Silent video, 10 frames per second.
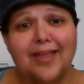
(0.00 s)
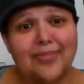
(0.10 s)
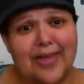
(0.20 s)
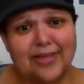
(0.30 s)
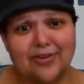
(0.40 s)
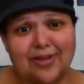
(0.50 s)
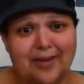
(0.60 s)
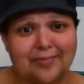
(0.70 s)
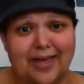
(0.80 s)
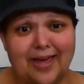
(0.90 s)
thank you
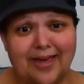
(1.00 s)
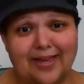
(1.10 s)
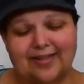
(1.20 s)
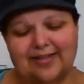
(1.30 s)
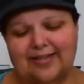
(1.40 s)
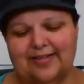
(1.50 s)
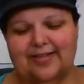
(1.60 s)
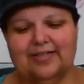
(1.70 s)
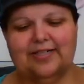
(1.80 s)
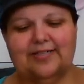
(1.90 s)
Cupcake.
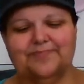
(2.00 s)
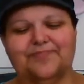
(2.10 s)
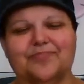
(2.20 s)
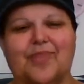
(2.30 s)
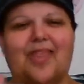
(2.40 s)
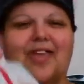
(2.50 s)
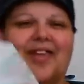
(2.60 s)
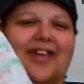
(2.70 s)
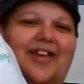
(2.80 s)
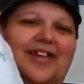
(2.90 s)
um
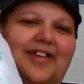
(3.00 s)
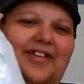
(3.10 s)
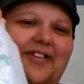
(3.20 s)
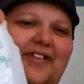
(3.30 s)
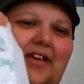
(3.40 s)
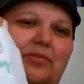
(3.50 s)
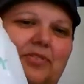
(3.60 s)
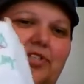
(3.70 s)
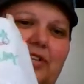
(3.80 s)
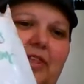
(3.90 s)
And I won't
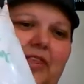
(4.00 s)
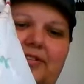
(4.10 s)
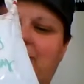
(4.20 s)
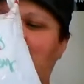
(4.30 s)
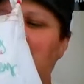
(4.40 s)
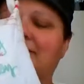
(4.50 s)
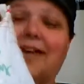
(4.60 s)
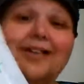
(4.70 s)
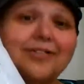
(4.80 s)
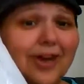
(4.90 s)
show you the other side because that
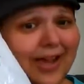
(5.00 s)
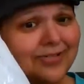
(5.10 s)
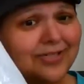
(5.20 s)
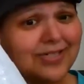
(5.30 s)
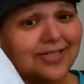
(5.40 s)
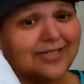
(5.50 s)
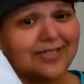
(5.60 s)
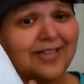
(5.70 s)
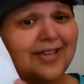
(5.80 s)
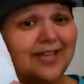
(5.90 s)
has her address.
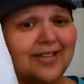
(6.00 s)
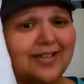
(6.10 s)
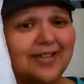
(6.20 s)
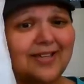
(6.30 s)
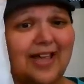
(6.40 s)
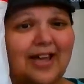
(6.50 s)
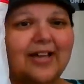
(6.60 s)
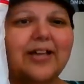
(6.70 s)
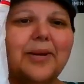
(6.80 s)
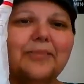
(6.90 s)
And yeah,
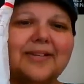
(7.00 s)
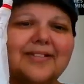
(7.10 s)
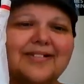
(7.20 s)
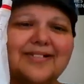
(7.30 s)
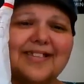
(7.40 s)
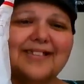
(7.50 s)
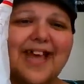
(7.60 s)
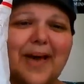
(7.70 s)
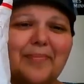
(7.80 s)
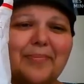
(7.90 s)
but it says
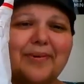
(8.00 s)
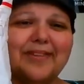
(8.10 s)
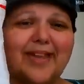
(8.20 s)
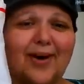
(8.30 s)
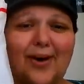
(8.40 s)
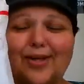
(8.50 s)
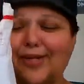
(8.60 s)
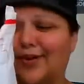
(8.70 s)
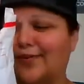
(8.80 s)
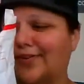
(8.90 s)
happy birthday all
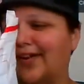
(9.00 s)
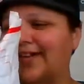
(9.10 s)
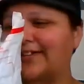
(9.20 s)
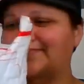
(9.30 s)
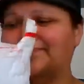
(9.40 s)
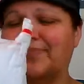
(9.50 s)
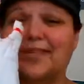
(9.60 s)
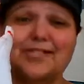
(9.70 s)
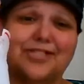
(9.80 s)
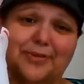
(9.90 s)
over it.
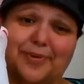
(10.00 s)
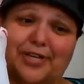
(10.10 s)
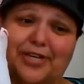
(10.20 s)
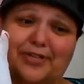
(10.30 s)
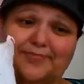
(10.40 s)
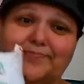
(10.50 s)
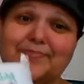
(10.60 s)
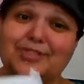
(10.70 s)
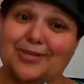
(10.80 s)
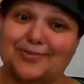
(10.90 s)
Super cute.
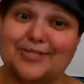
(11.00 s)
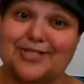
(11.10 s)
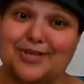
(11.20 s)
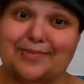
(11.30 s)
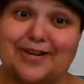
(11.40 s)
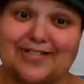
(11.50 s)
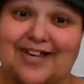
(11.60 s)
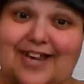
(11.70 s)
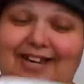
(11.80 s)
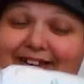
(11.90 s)
So I'm super
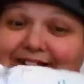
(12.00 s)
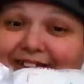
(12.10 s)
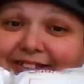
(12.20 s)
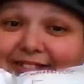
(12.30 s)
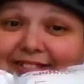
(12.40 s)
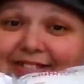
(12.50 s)
excited. And it's